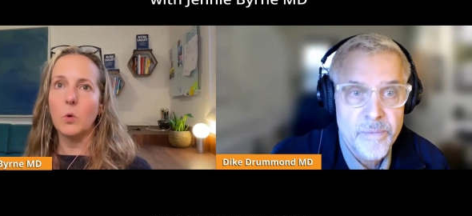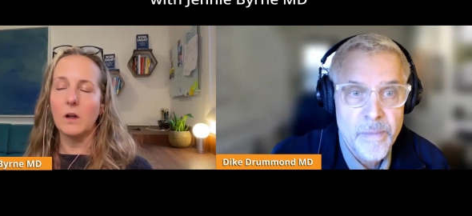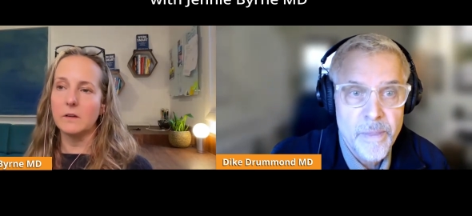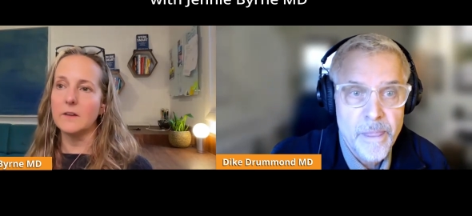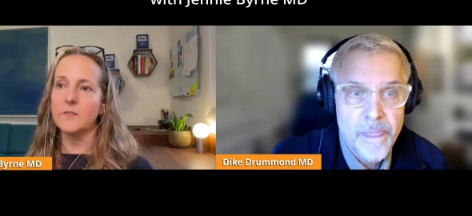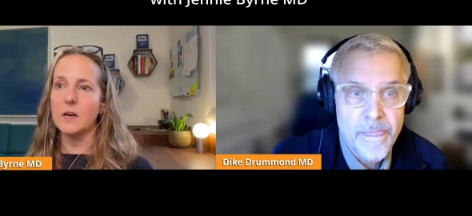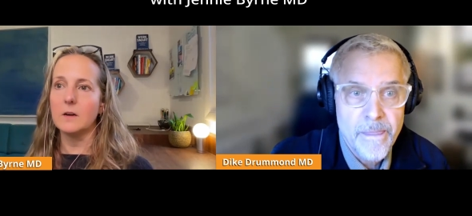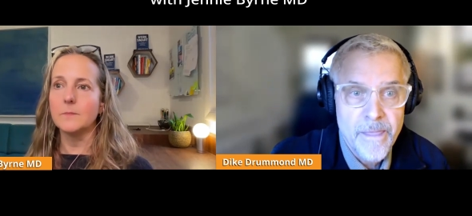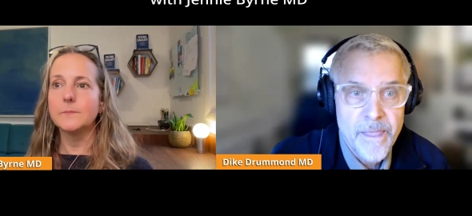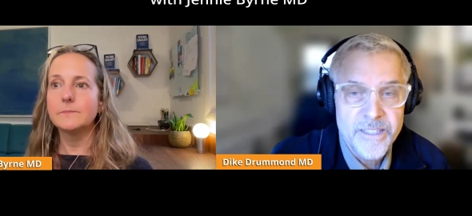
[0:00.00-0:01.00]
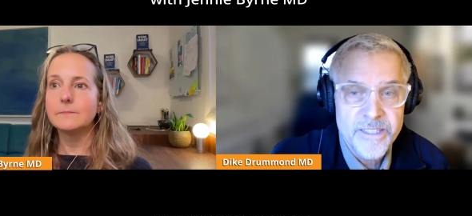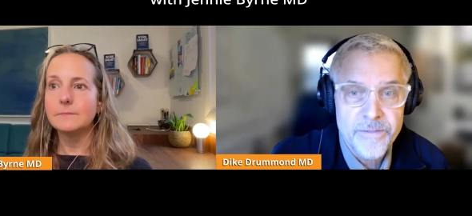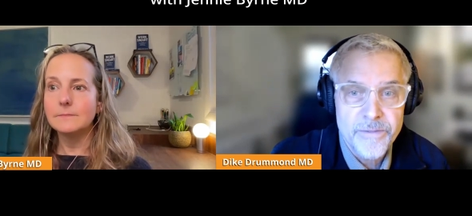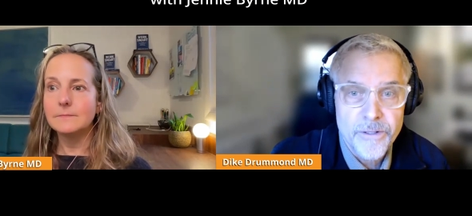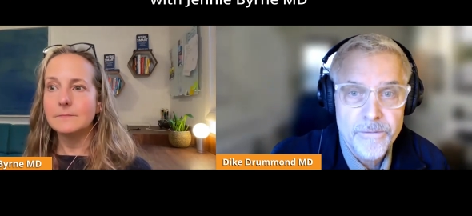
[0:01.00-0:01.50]
Speaker 1: quality of care.
Speaker 2: It's
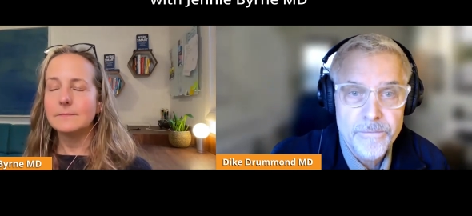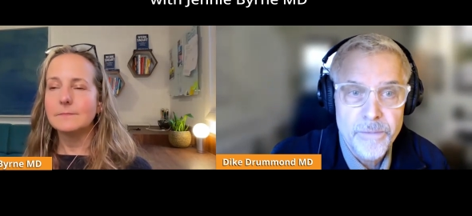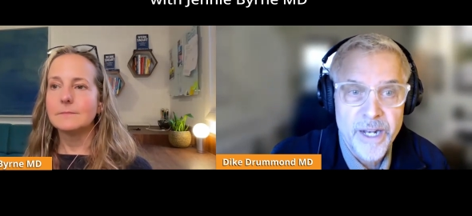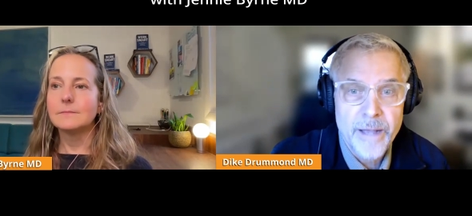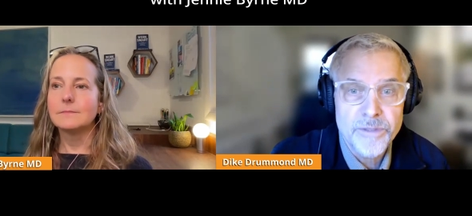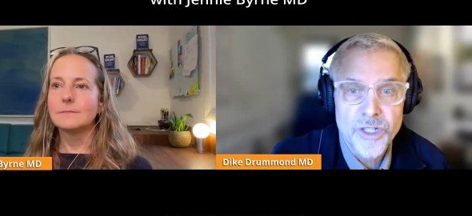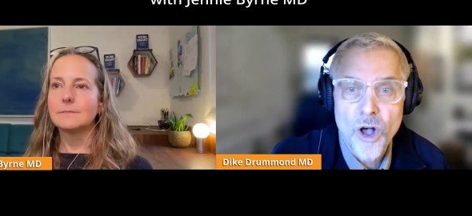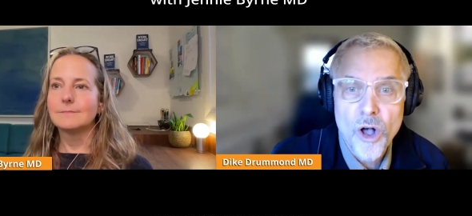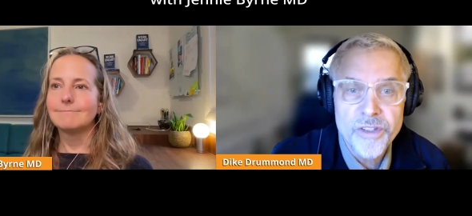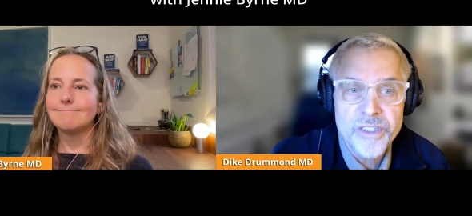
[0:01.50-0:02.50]
evil, and it happens all the